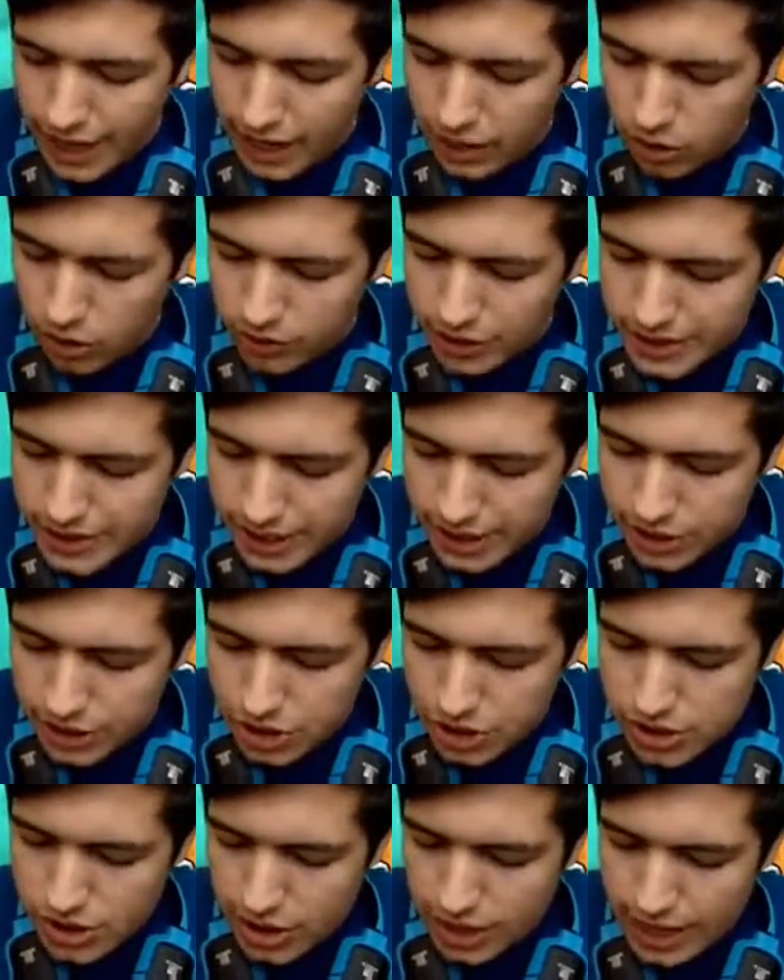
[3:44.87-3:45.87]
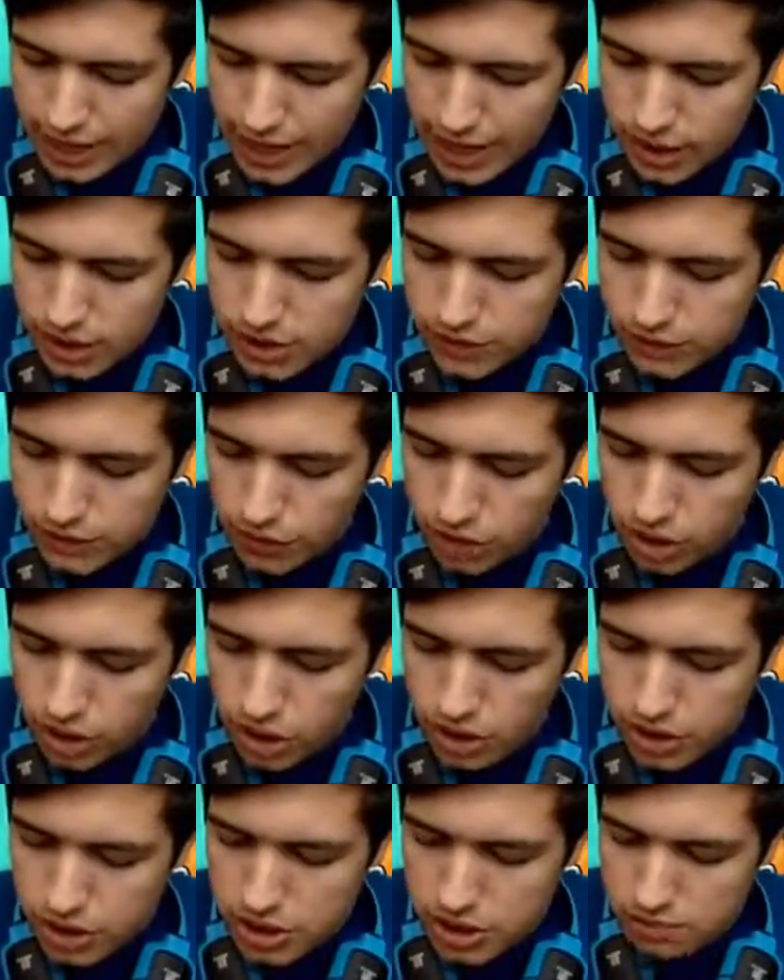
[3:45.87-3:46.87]
And on this, it just allows for a
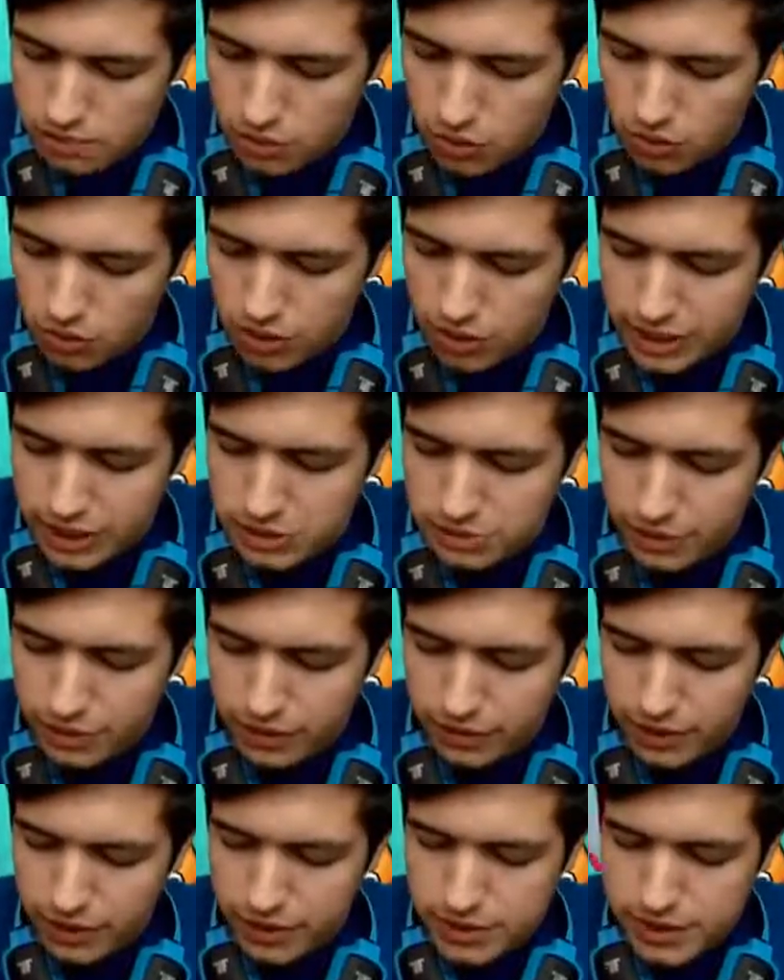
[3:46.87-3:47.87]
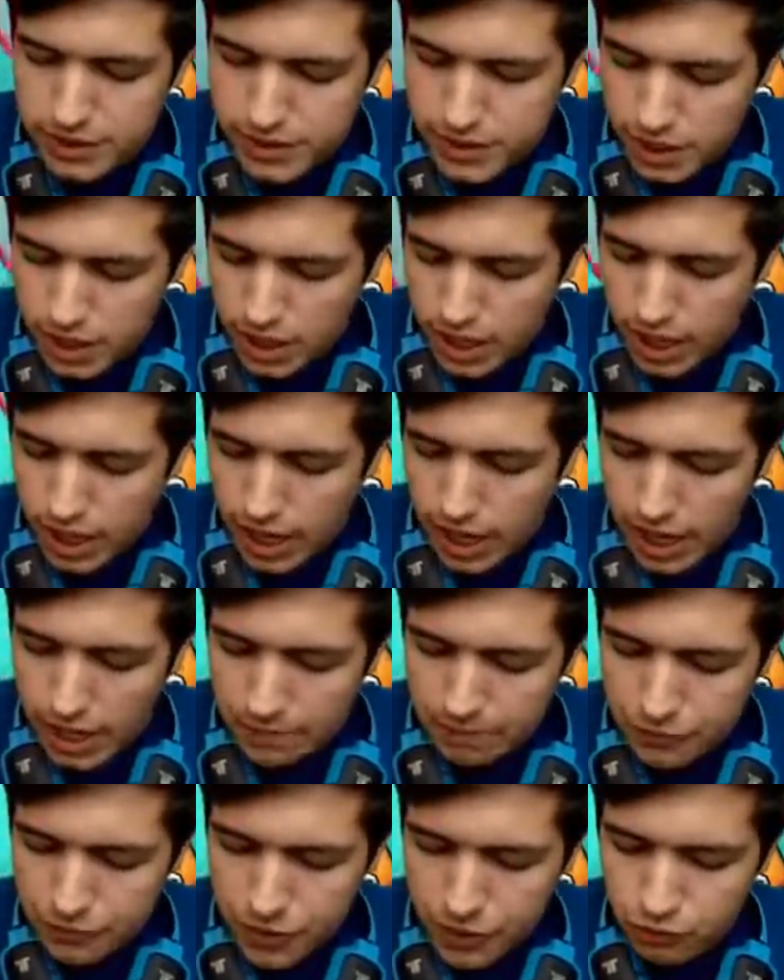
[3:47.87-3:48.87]
lot smoother experience
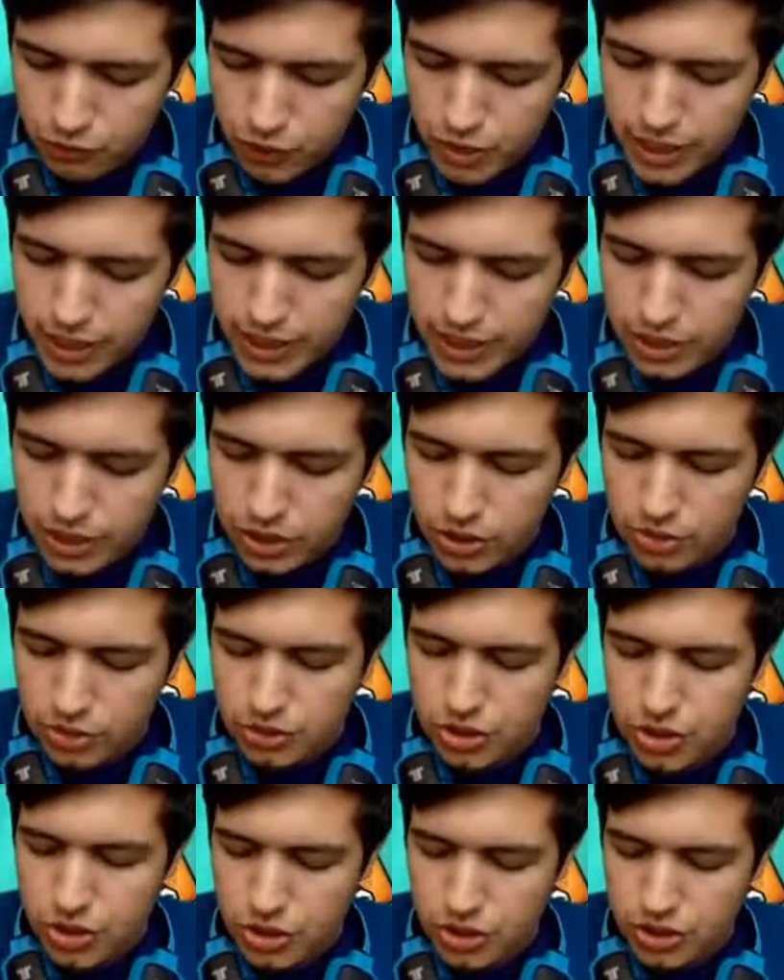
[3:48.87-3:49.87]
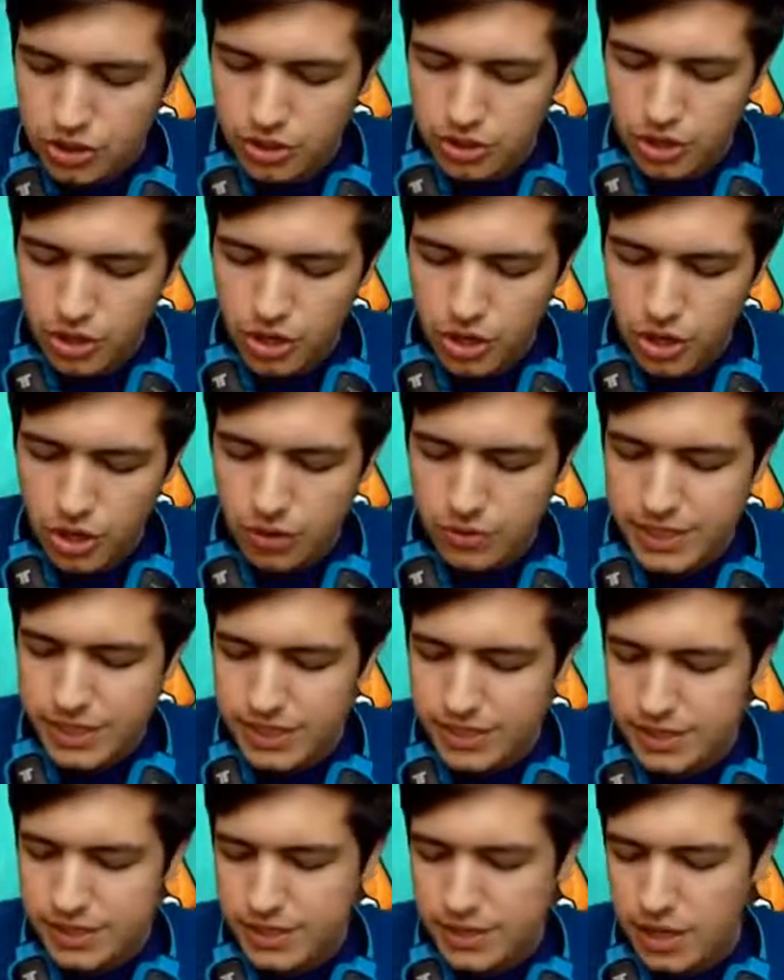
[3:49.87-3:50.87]
that really you shouldn't
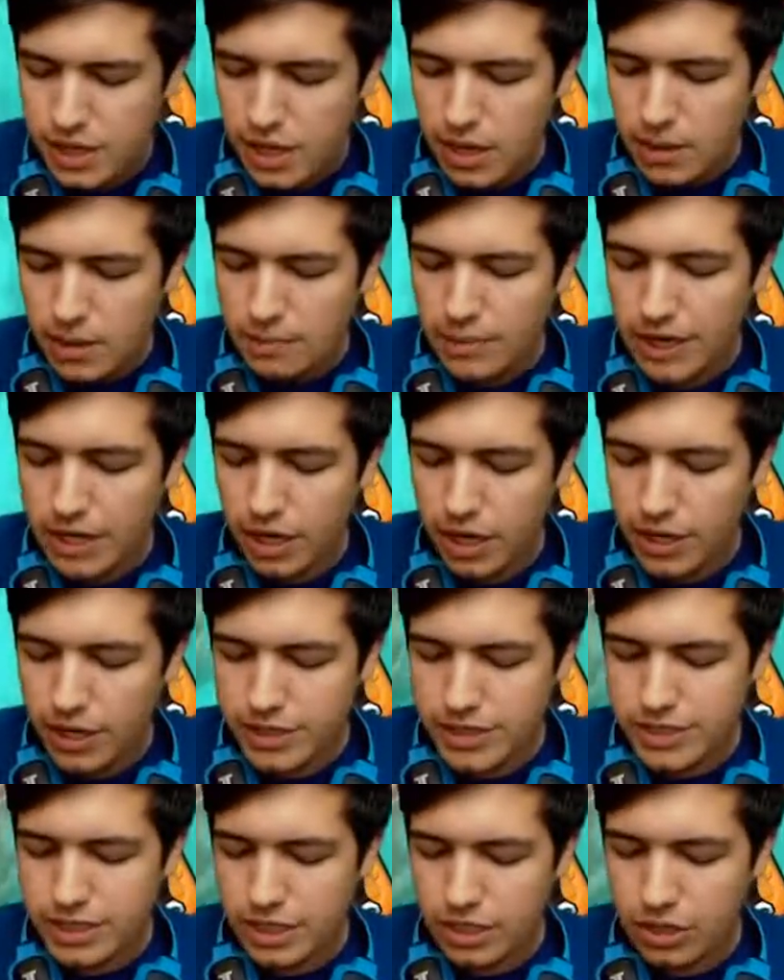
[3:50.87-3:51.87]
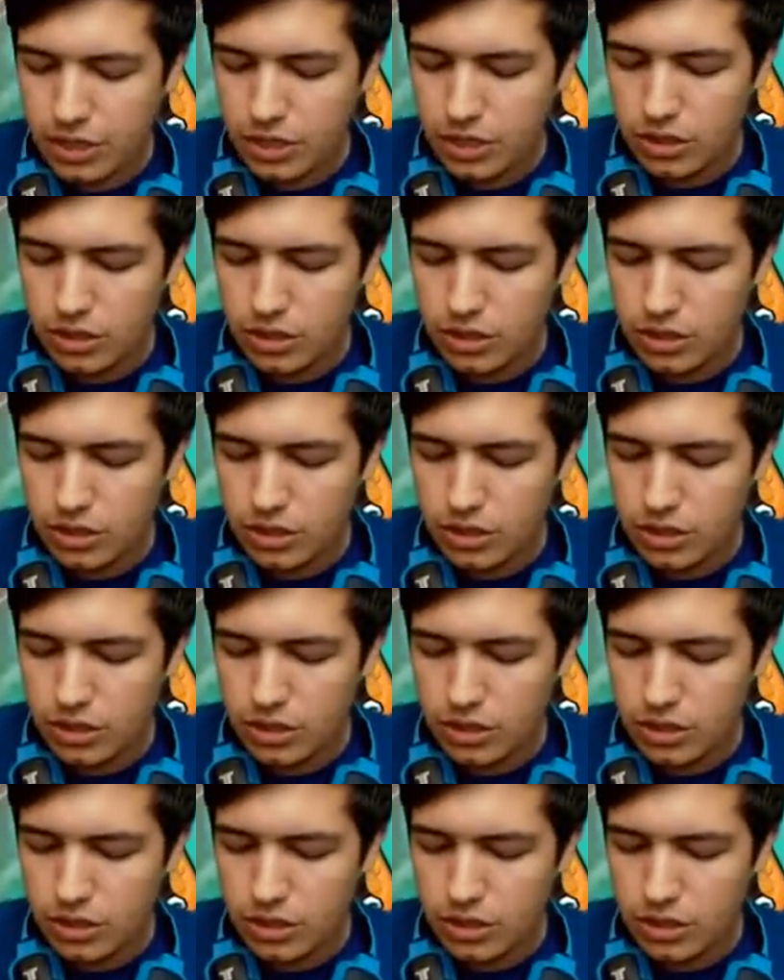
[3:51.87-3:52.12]
notice, because